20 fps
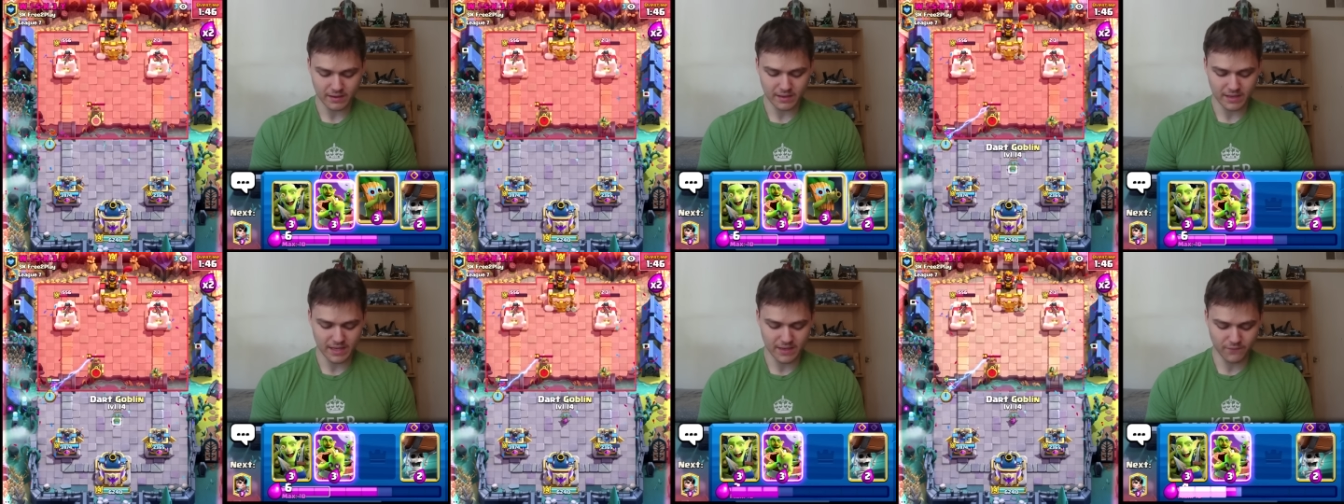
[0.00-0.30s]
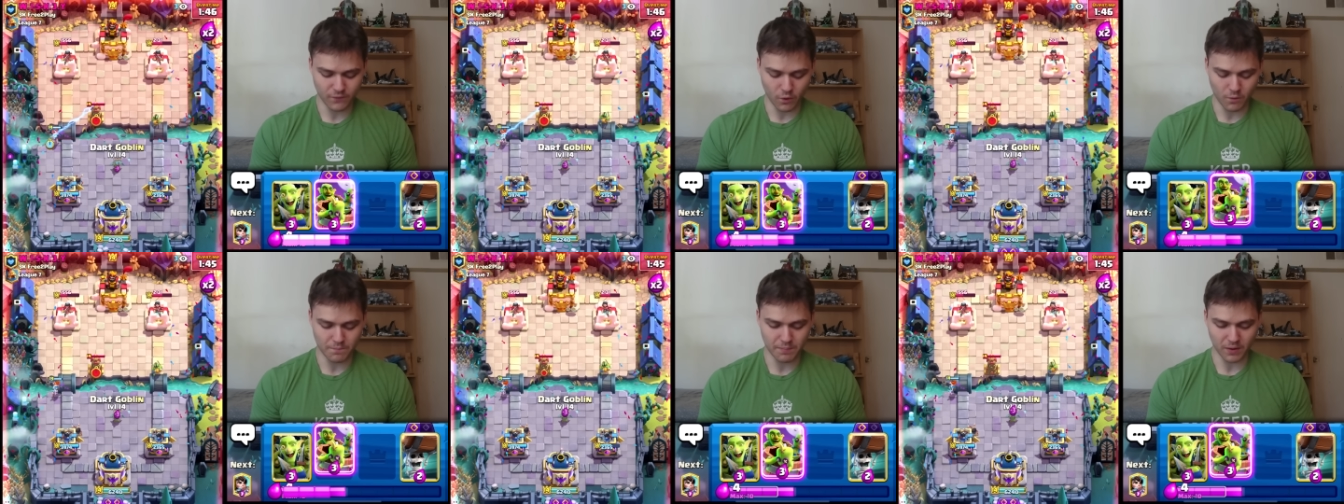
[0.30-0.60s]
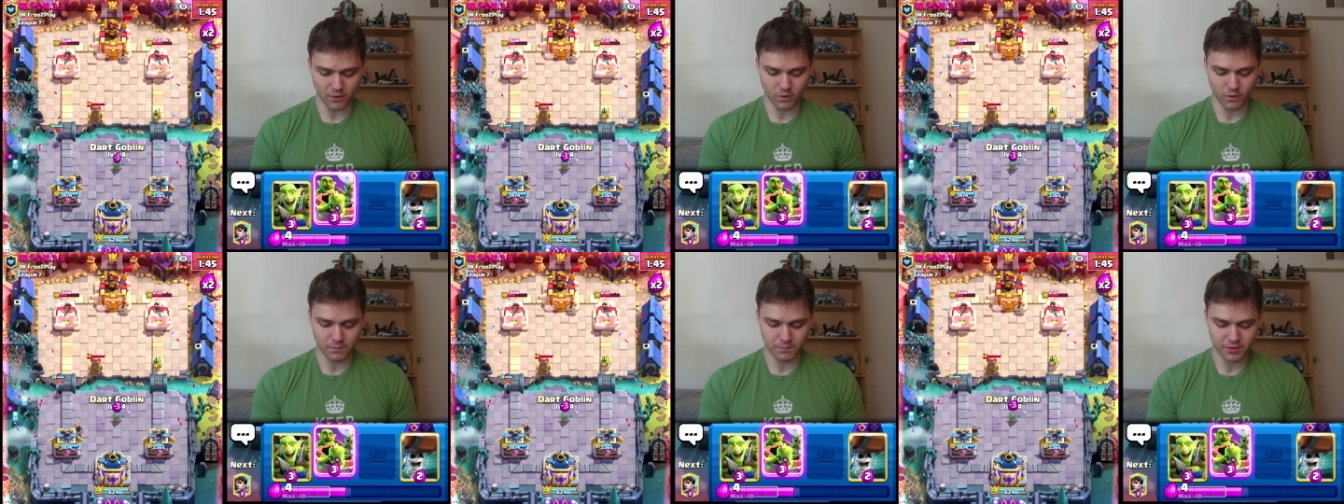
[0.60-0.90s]
Evo
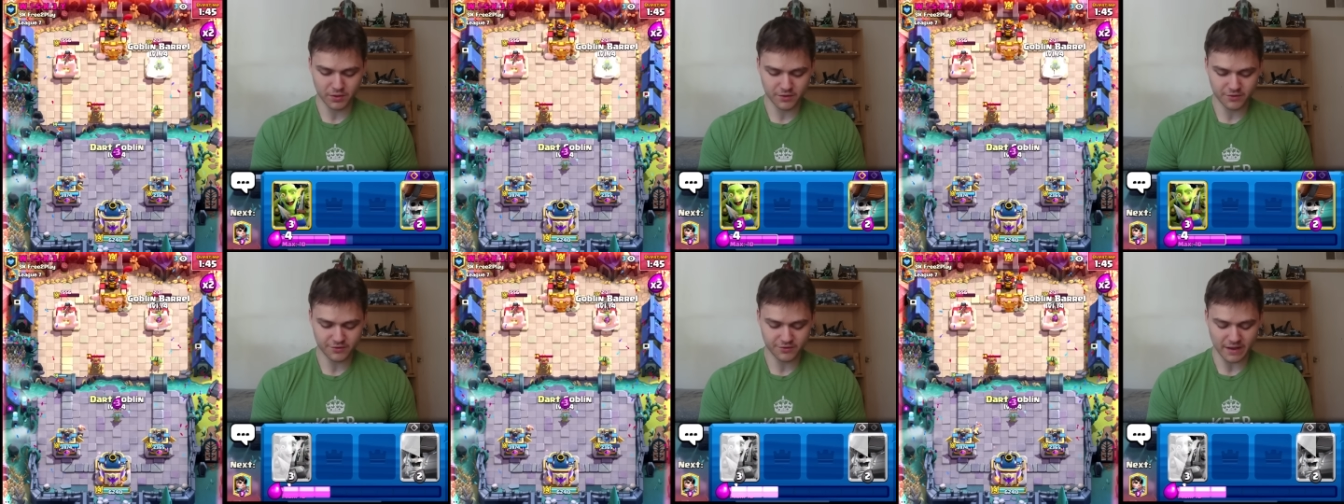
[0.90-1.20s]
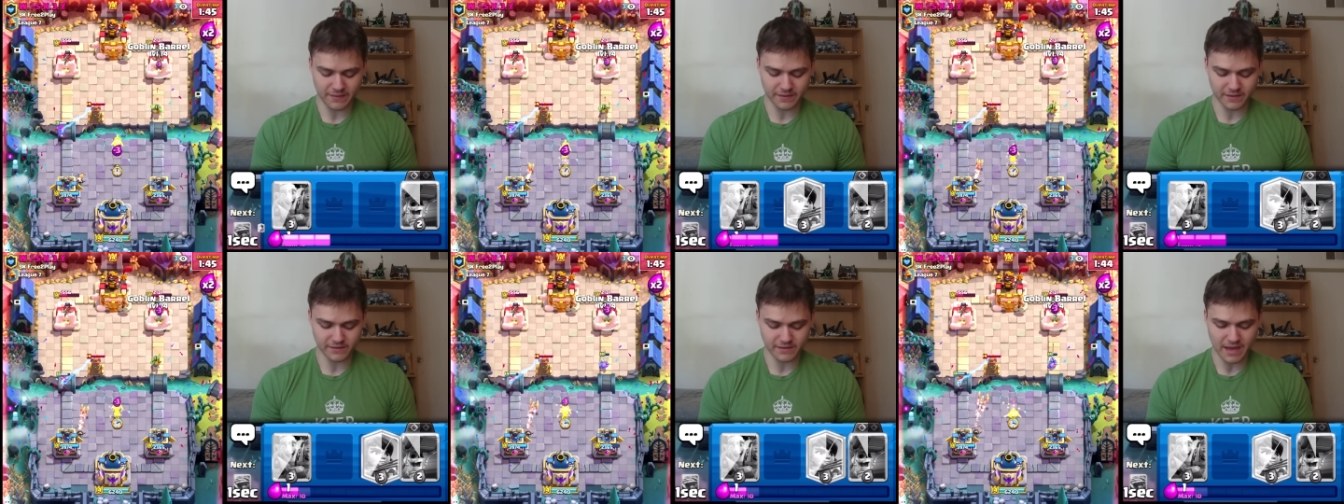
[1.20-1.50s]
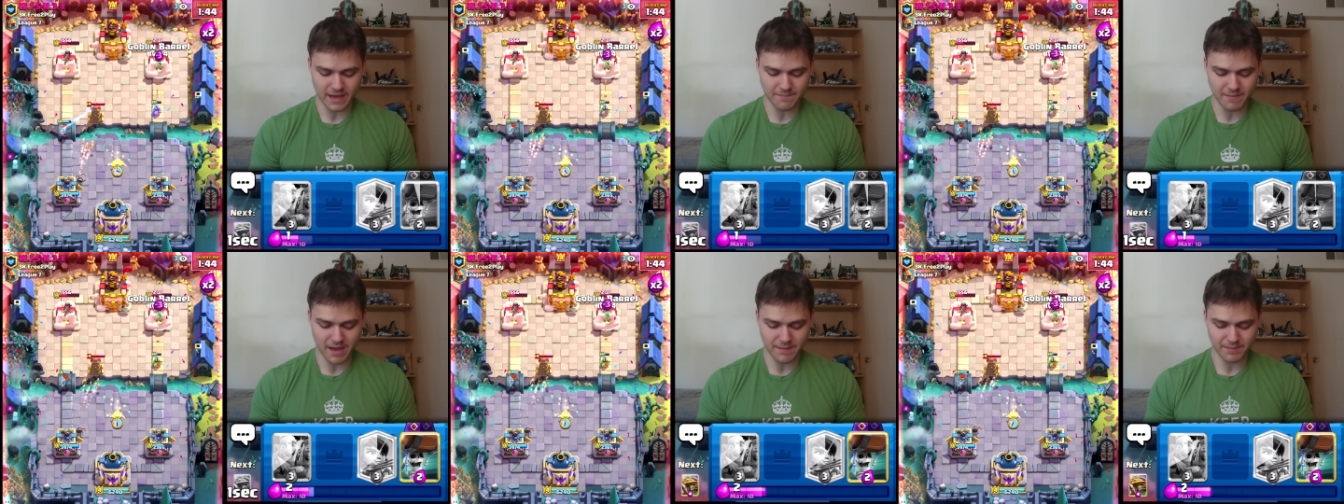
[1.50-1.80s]
barrel push, and this
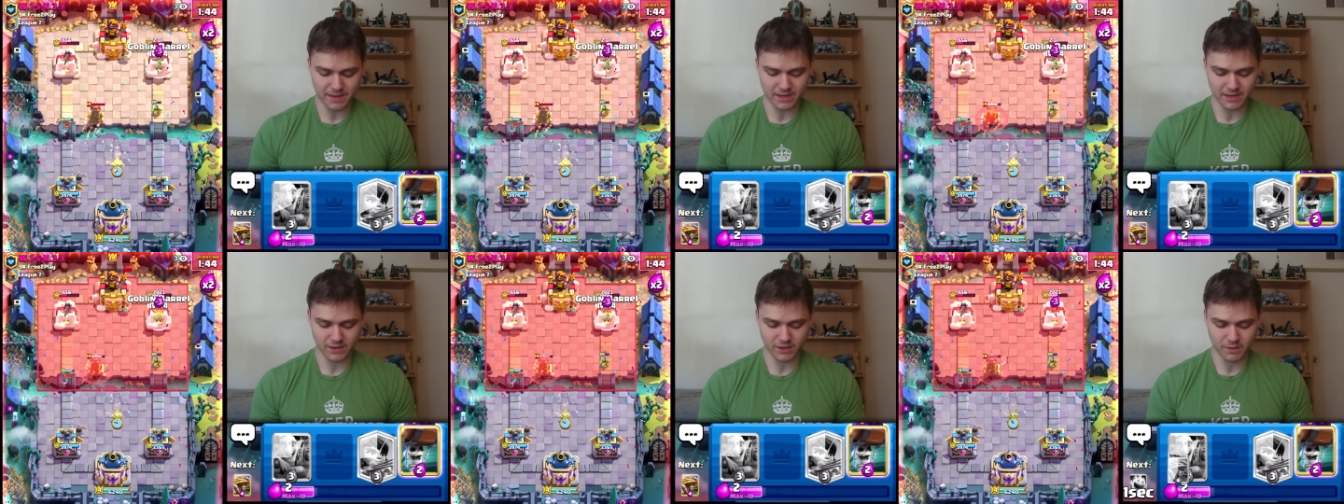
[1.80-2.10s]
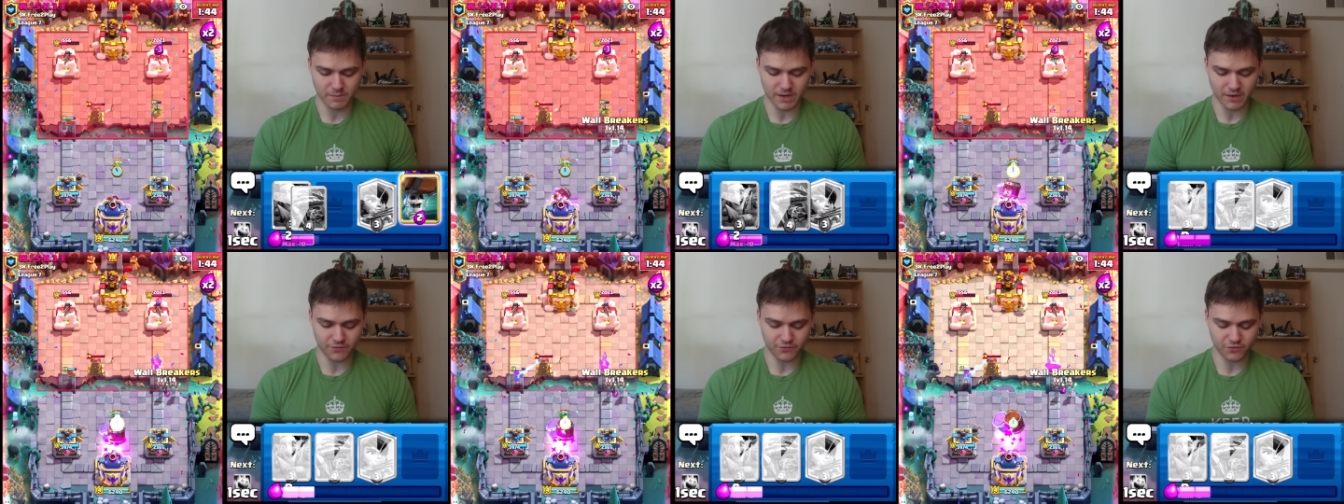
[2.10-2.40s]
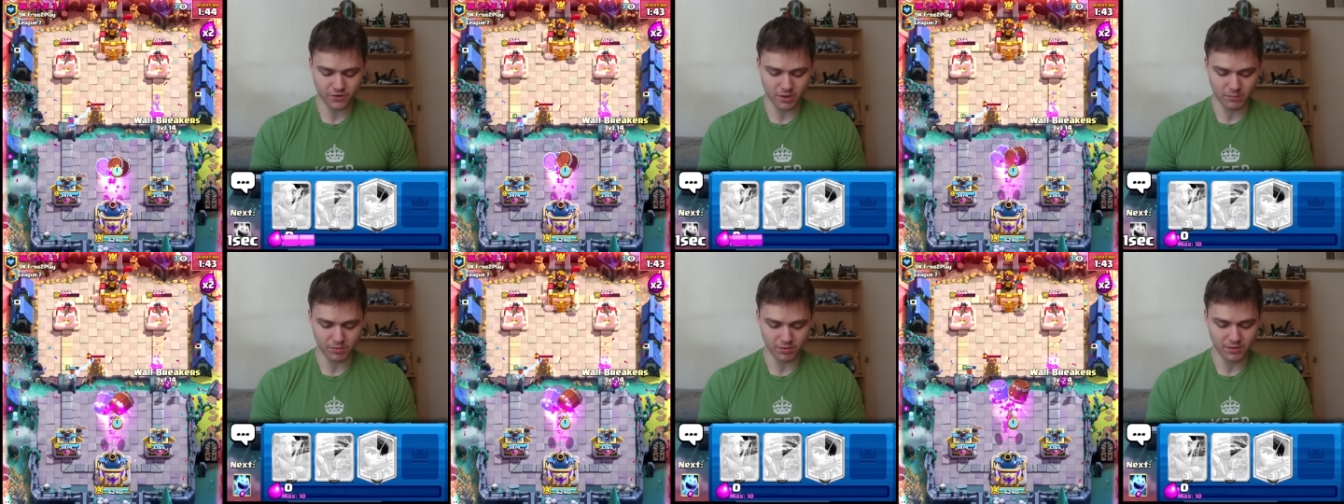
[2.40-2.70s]
guy might be in a little bit of
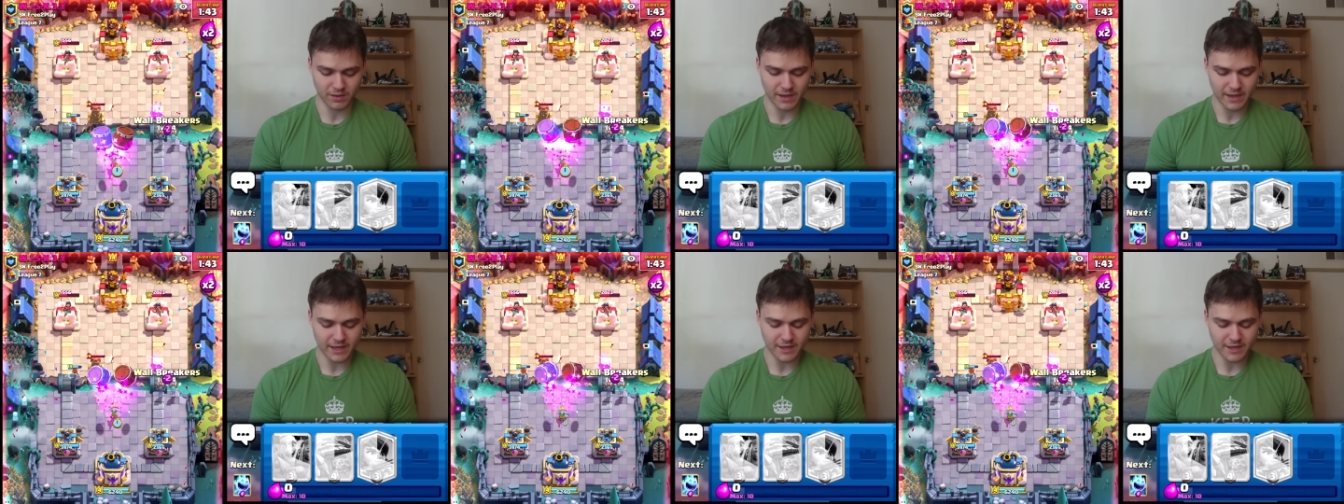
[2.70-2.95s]
trouble.